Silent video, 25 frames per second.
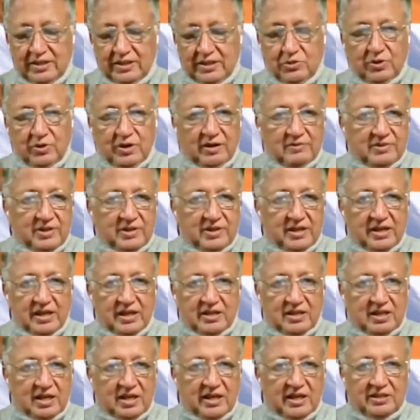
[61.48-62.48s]
Then you have that
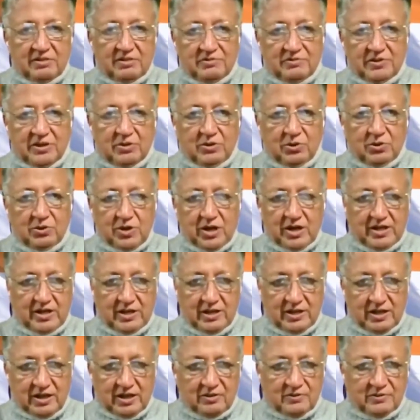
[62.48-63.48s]
Al-Qaeda fellow
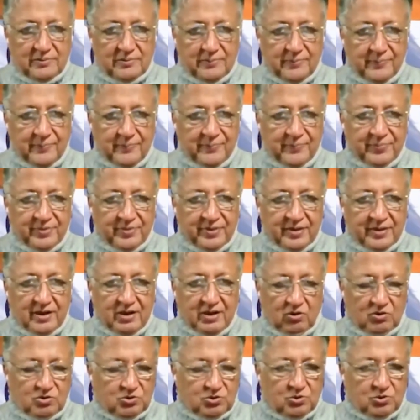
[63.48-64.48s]
running around,
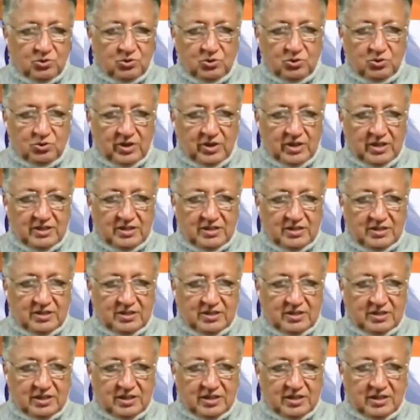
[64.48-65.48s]
also known
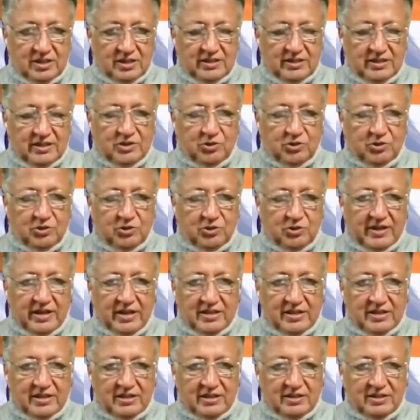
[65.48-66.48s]
as, then you have
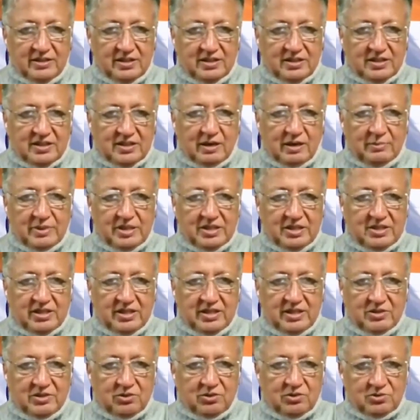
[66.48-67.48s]
that Islamic
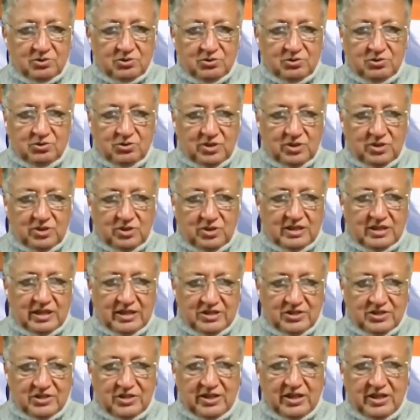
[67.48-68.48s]
State, also known as
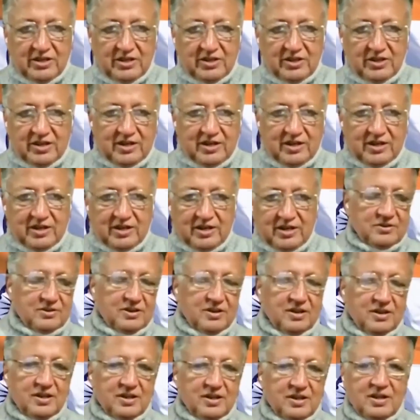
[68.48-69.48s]
Daesh, they're running
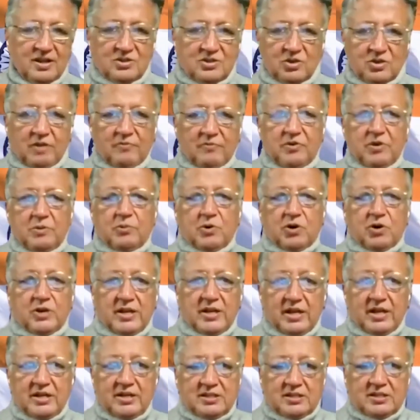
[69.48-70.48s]
around. So
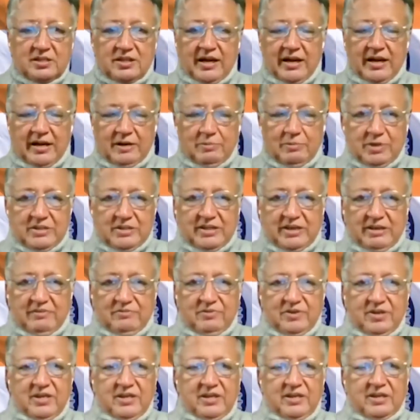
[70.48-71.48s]
everybody and his grandmother,
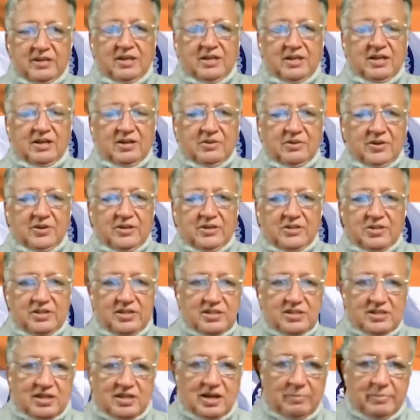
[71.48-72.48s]
every
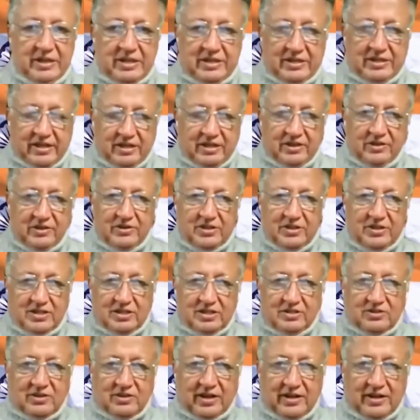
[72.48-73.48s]
wretched Islamic
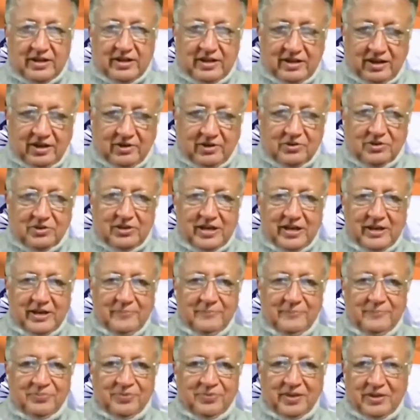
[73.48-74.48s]
terrorist is running around
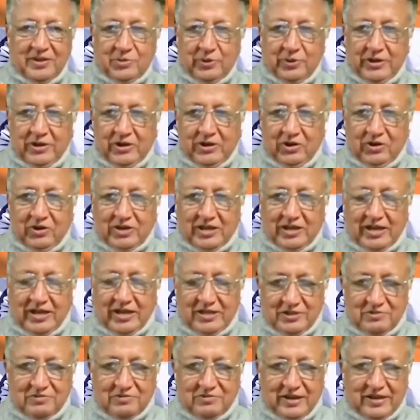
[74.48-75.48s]
there, doing all
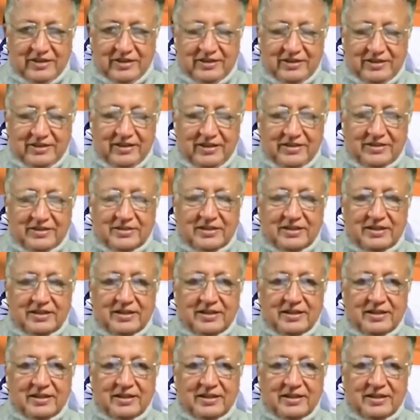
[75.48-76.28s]
kinds of funny things.